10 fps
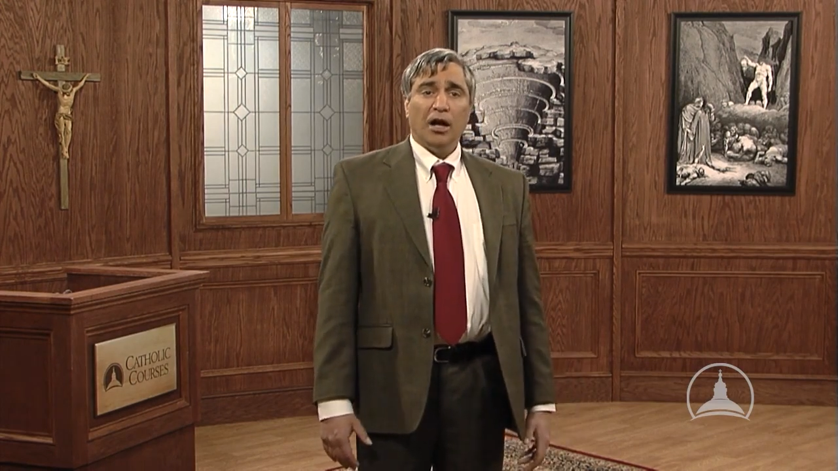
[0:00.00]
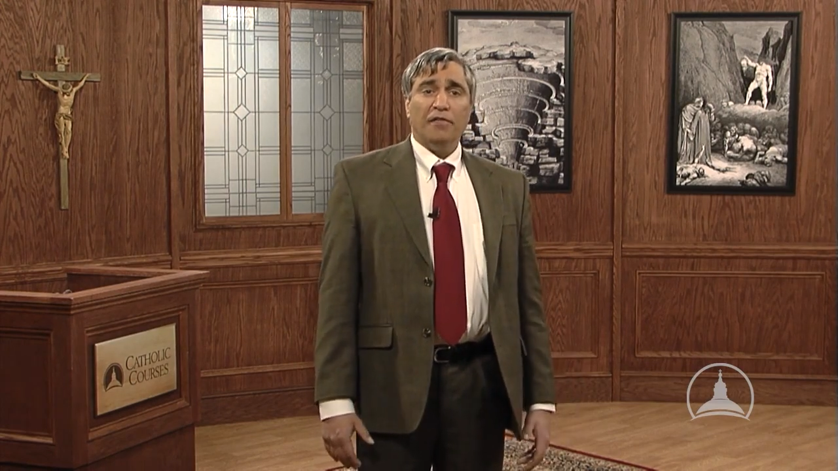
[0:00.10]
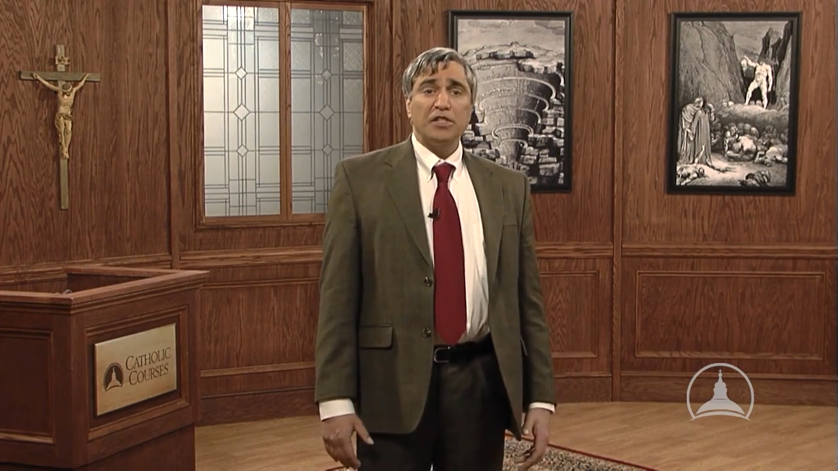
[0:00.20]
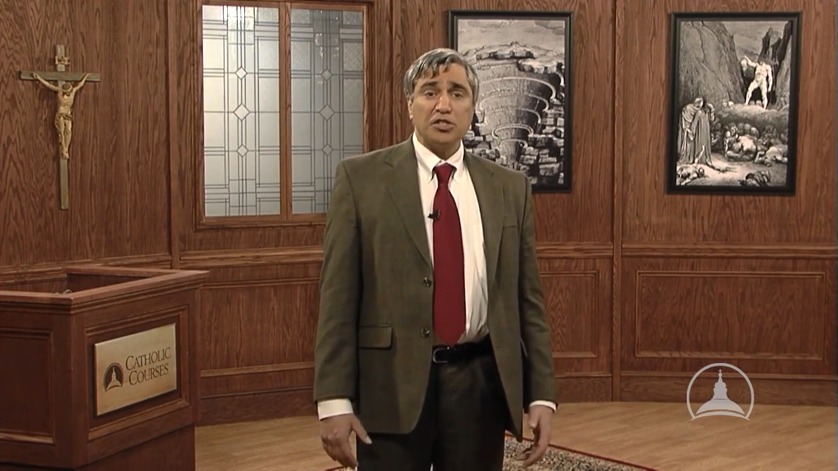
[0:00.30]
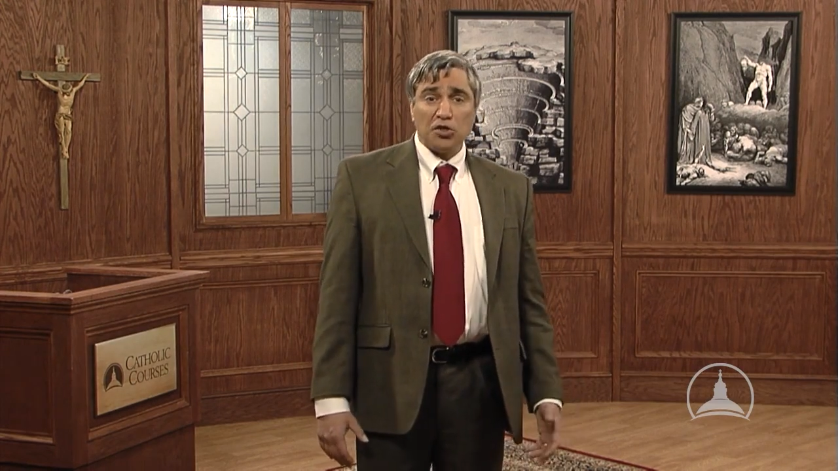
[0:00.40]

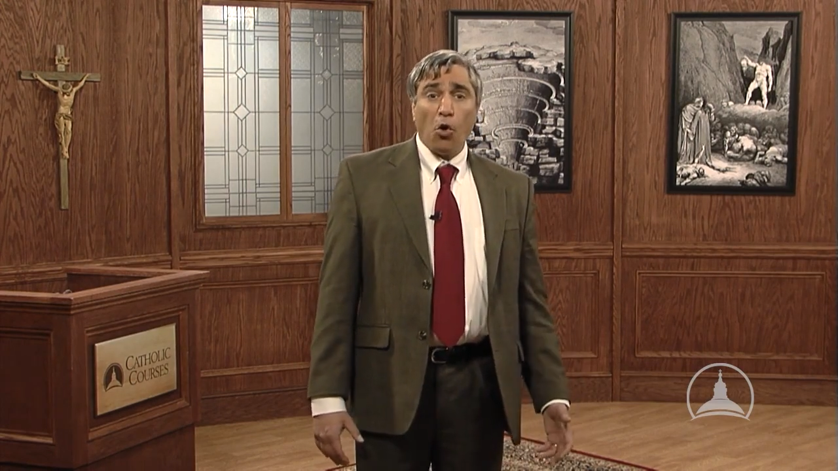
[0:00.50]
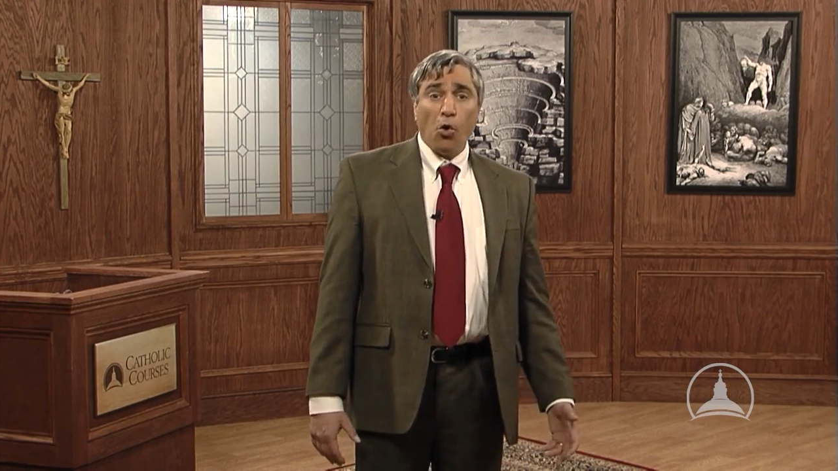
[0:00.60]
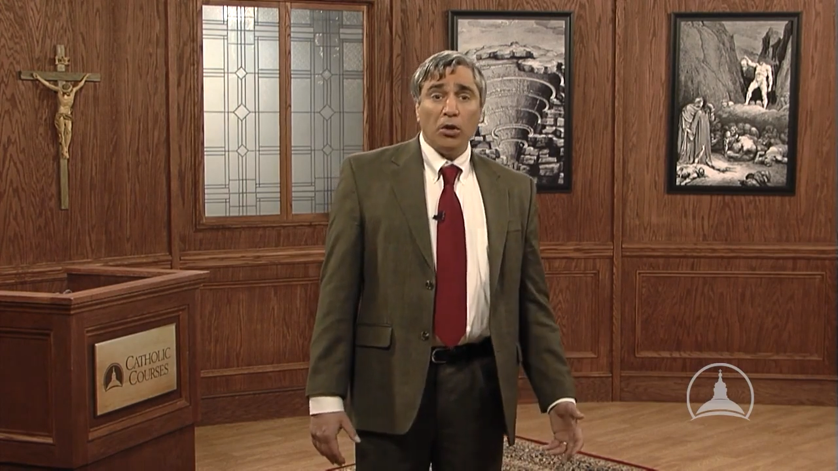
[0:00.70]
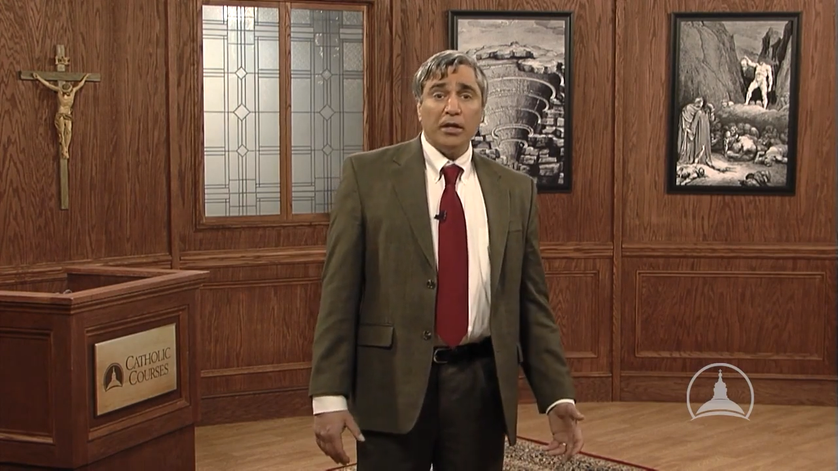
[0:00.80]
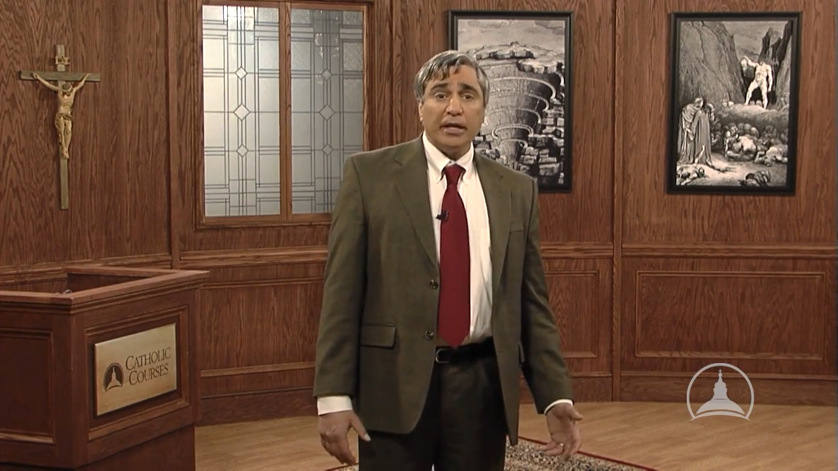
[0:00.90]
of a
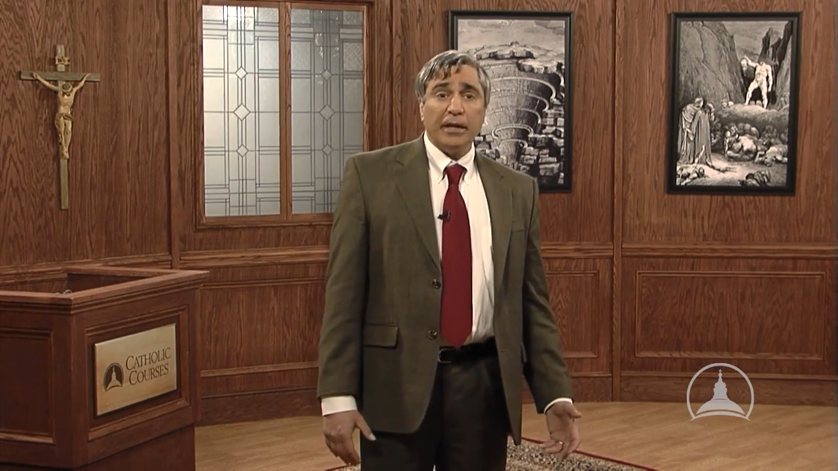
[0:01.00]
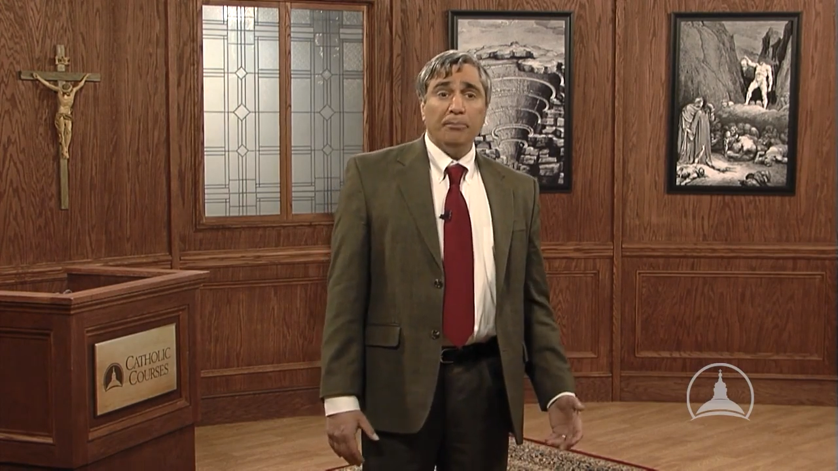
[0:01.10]
soul